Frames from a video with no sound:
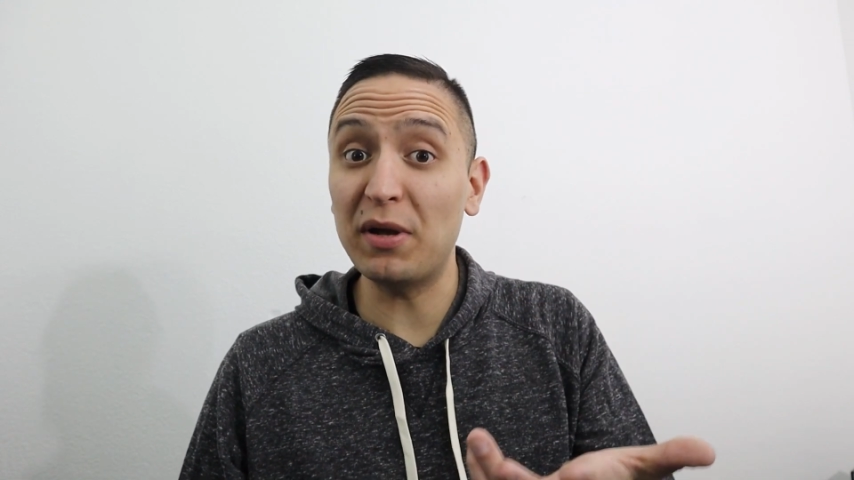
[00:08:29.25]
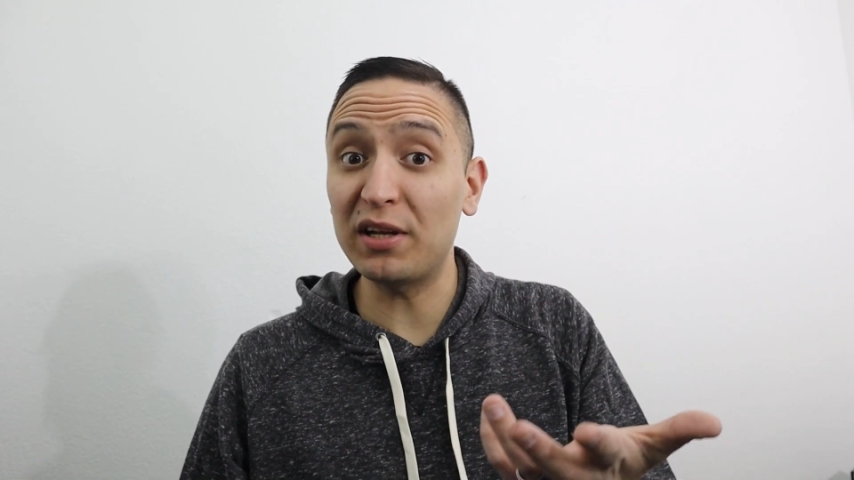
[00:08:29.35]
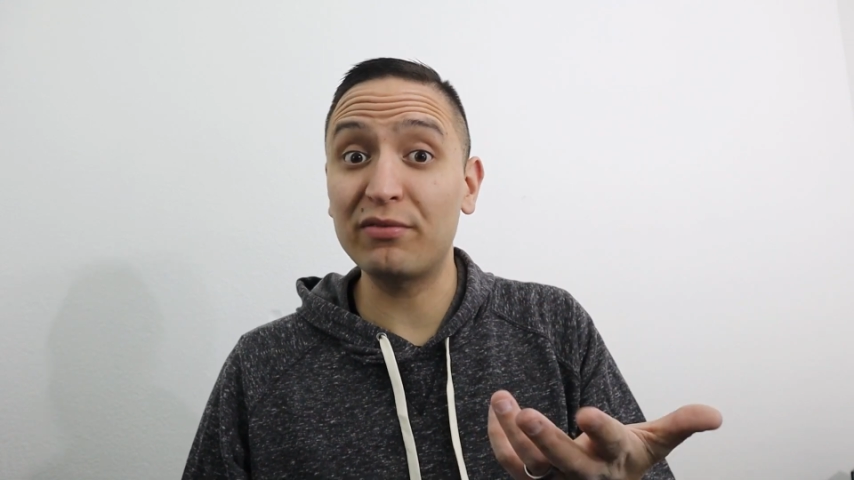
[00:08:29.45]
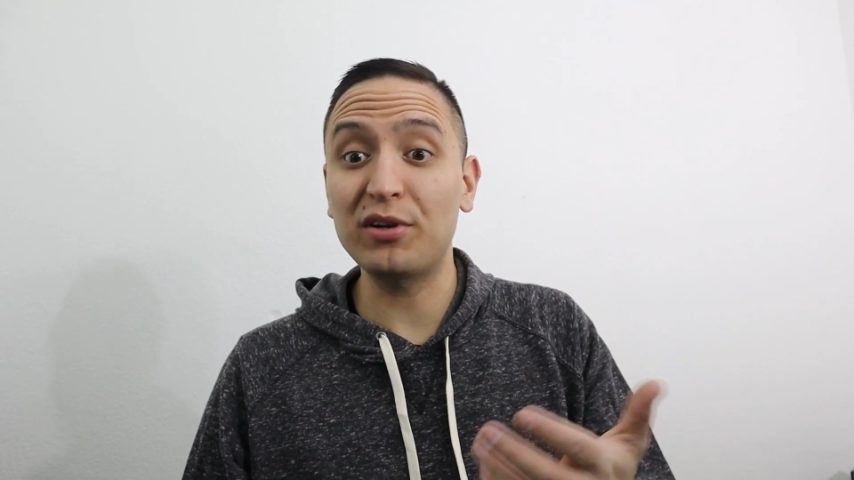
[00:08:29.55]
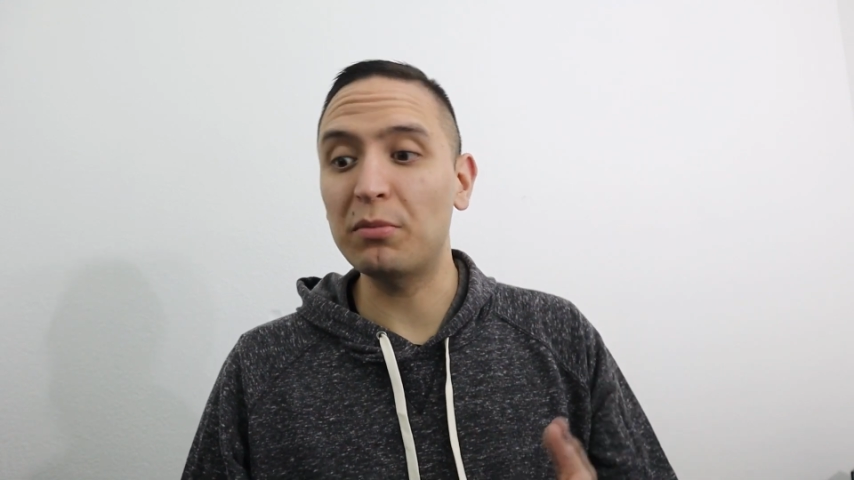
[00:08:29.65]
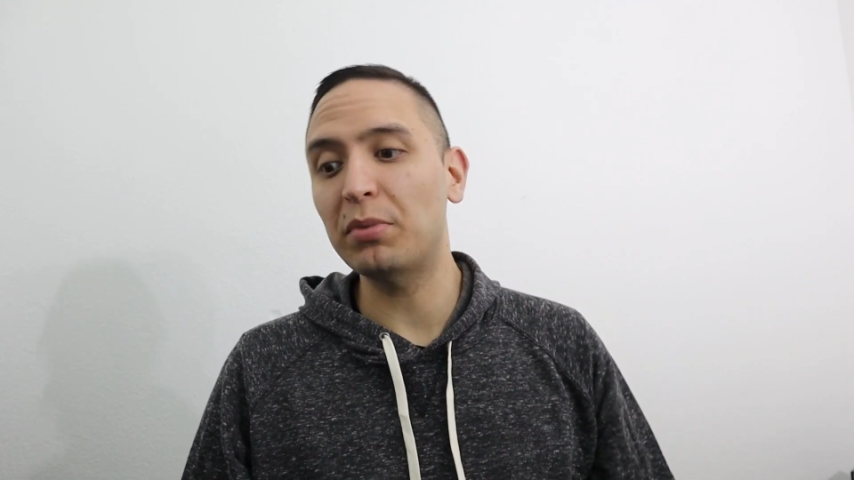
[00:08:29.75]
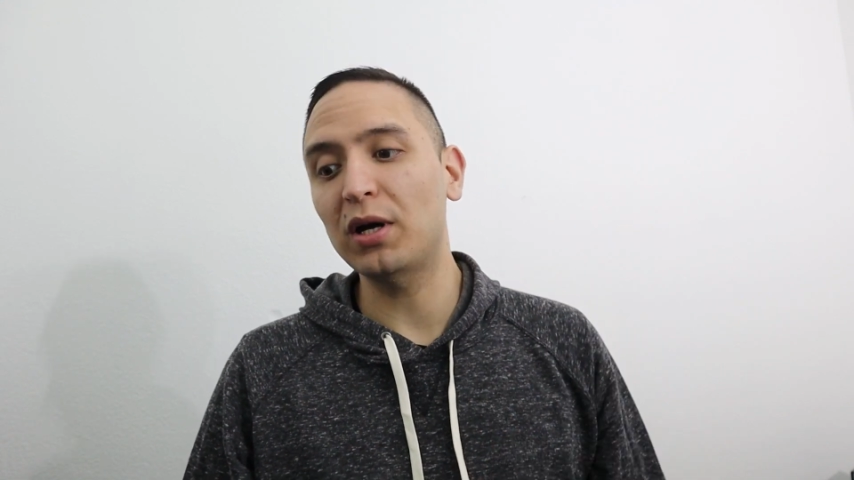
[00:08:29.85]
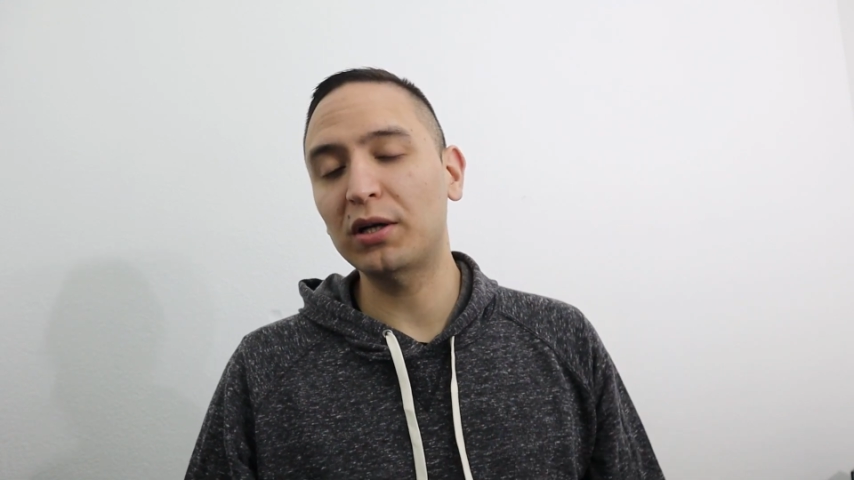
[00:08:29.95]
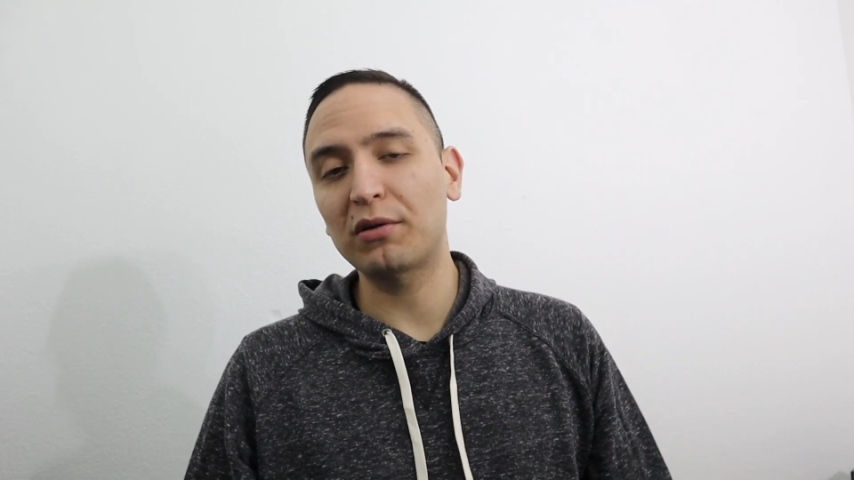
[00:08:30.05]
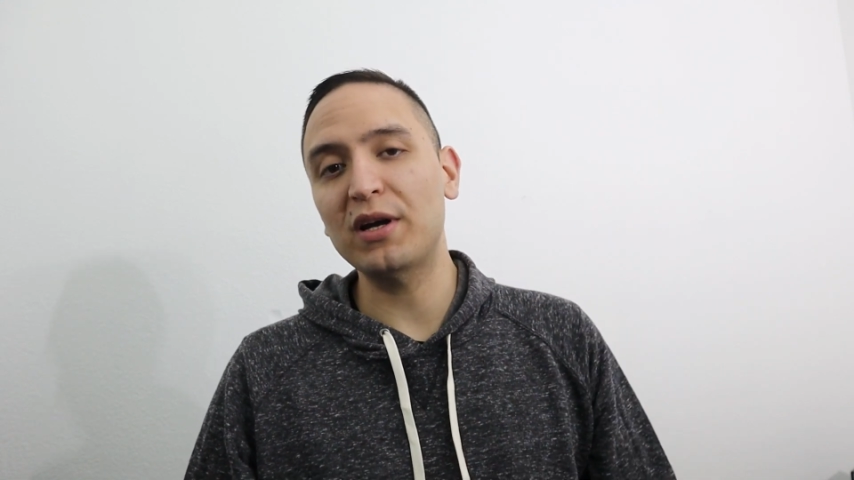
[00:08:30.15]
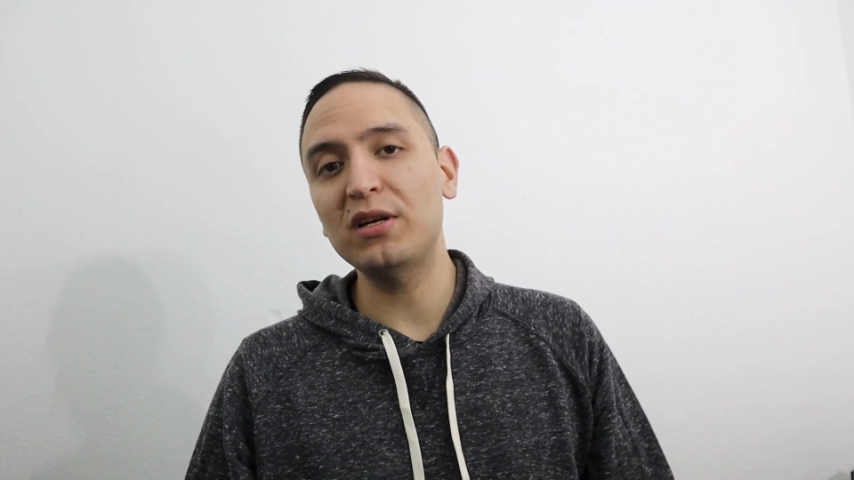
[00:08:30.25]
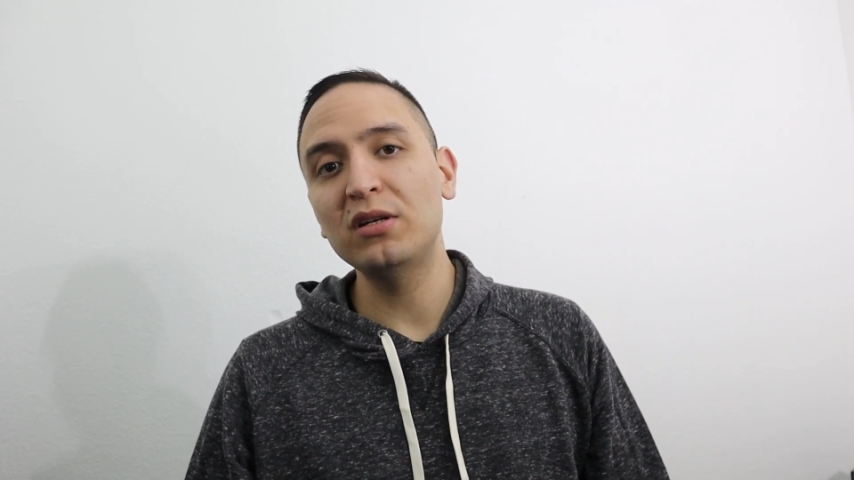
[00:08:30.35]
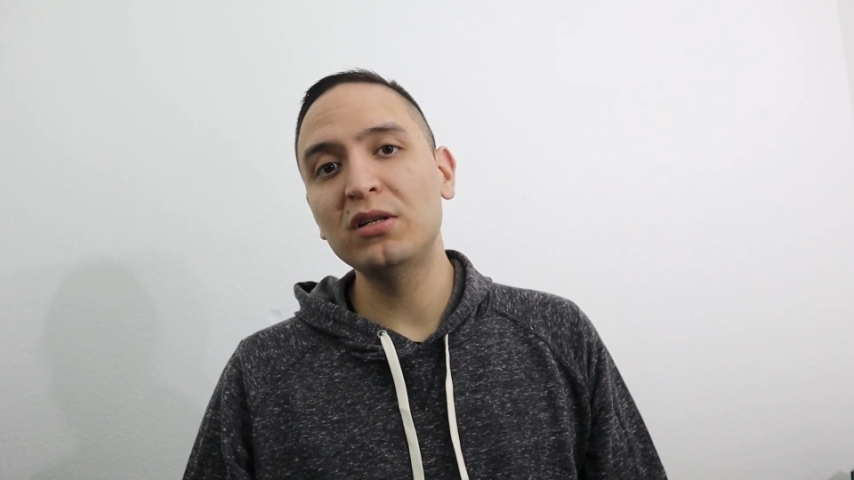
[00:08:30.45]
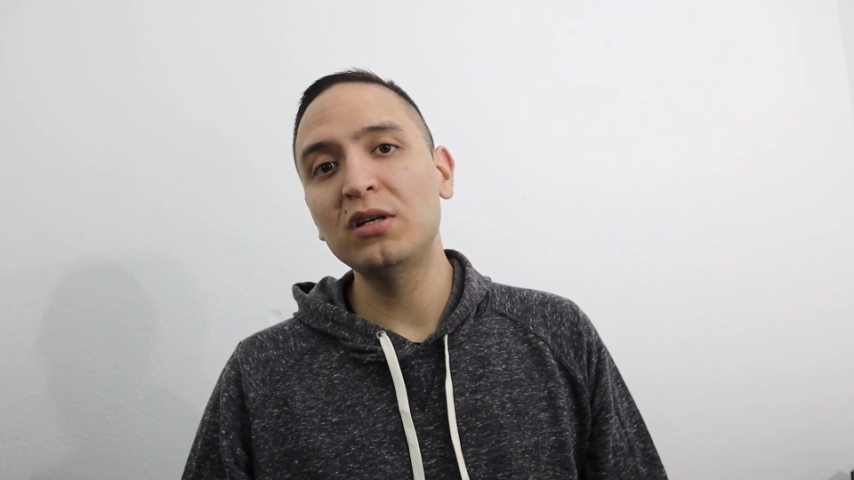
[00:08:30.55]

bang for your buck, right?